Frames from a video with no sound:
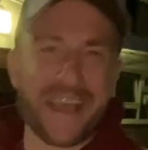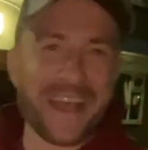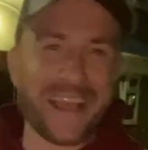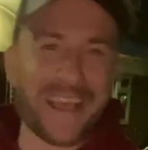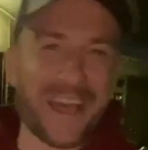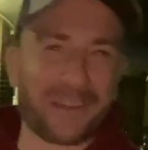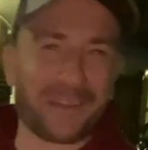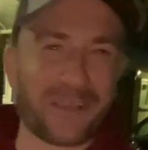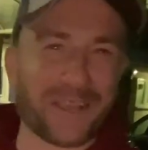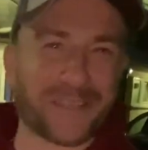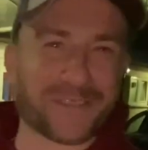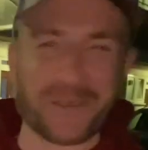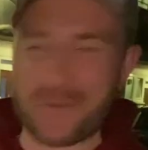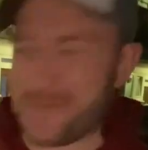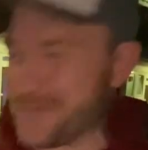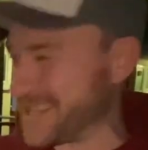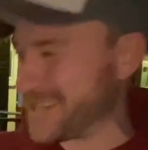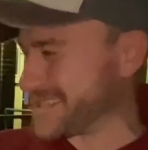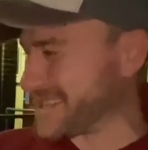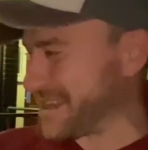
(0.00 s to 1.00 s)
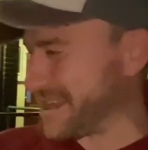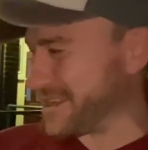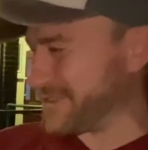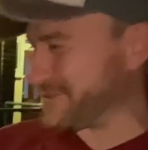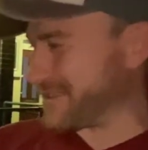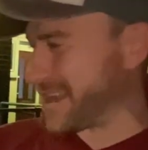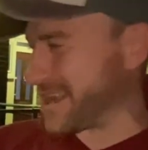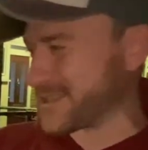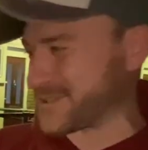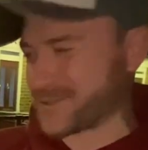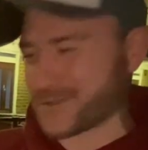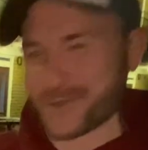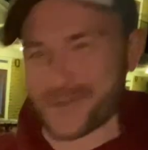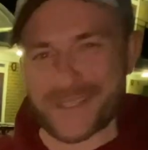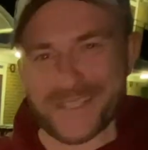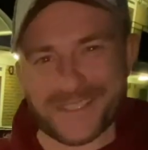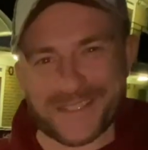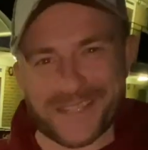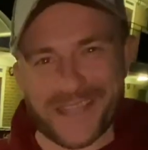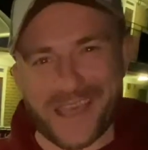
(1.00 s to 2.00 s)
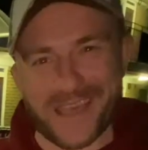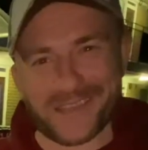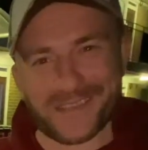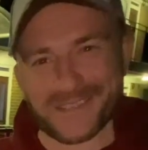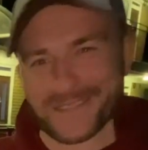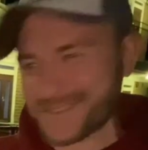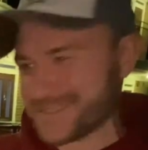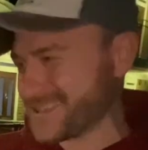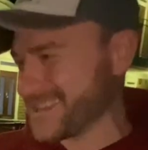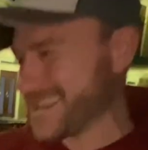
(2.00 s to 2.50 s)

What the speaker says: As always, I saw these tiles